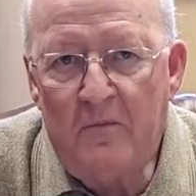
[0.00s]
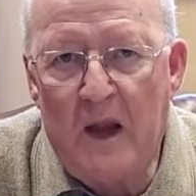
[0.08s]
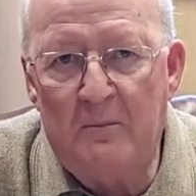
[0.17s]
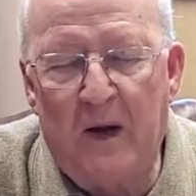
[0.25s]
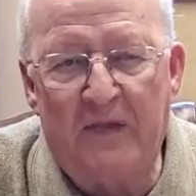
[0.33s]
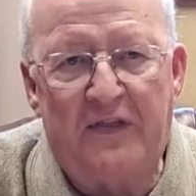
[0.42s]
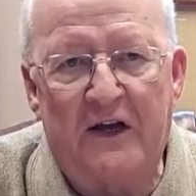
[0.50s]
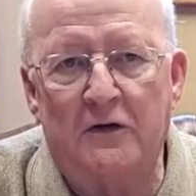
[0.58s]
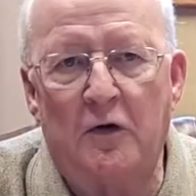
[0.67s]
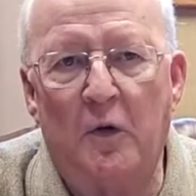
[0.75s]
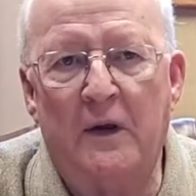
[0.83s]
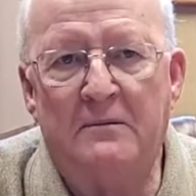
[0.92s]
but they're
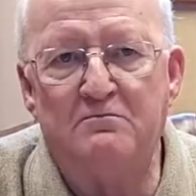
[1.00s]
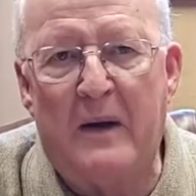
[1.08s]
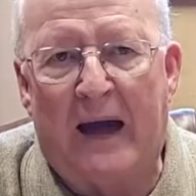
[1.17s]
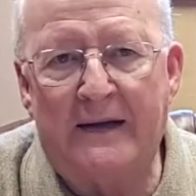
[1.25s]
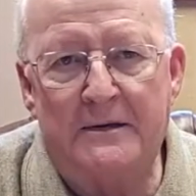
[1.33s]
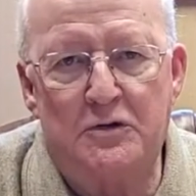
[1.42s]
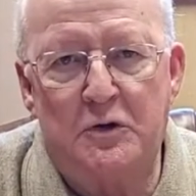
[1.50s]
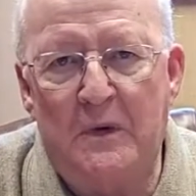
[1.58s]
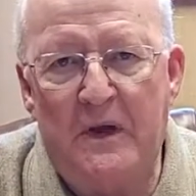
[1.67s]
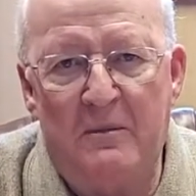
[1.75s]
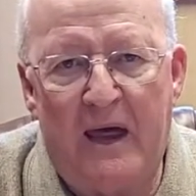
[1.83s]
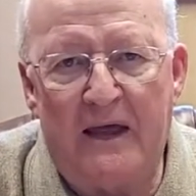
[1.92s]
going back to
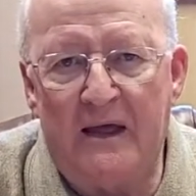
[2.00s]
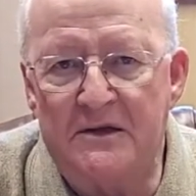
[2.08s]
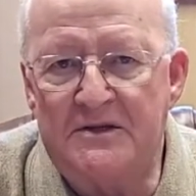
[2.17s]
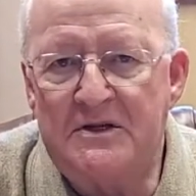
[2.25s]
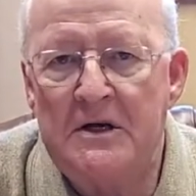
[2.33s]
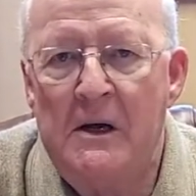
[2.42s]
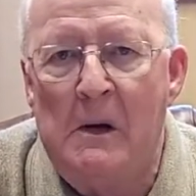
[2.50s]
Emmaus.